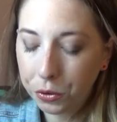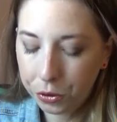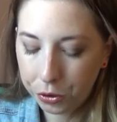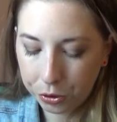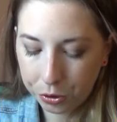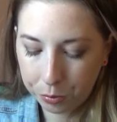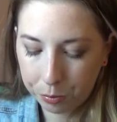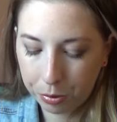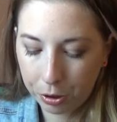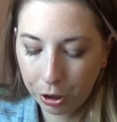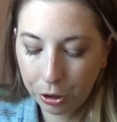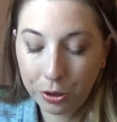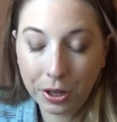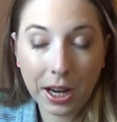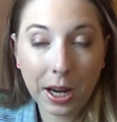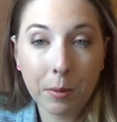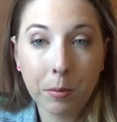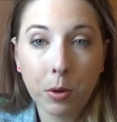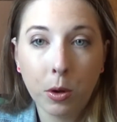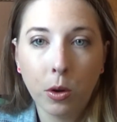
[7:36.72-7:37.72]
the Pro
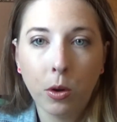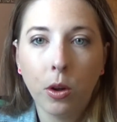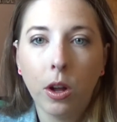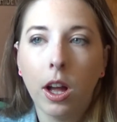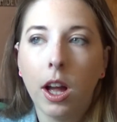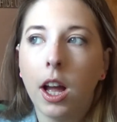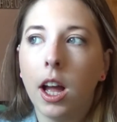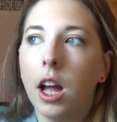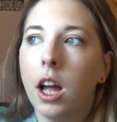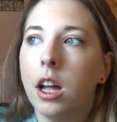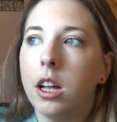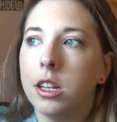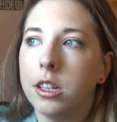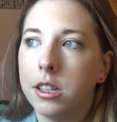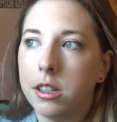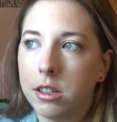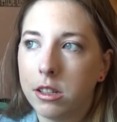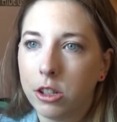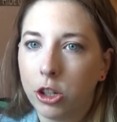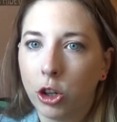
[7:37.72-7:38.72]
Enamel,
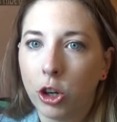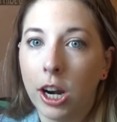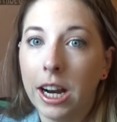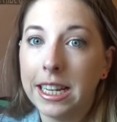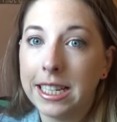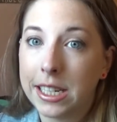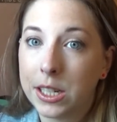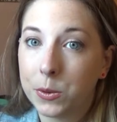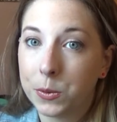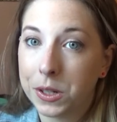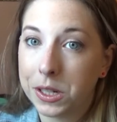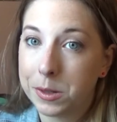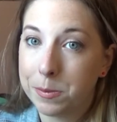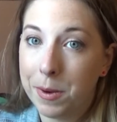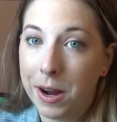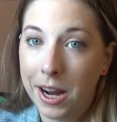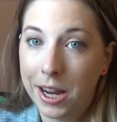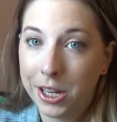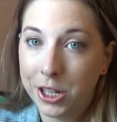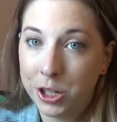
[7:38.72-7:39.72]
Crest was
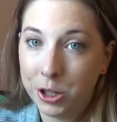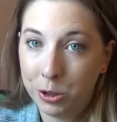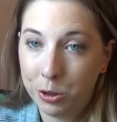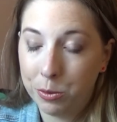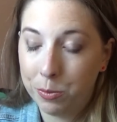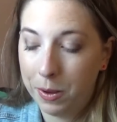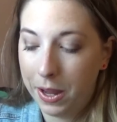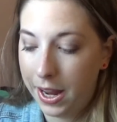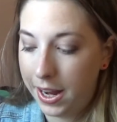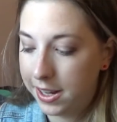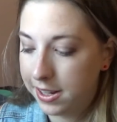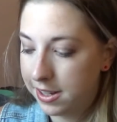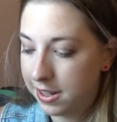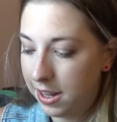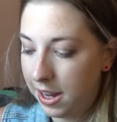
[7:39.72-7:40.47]
my toothpaste.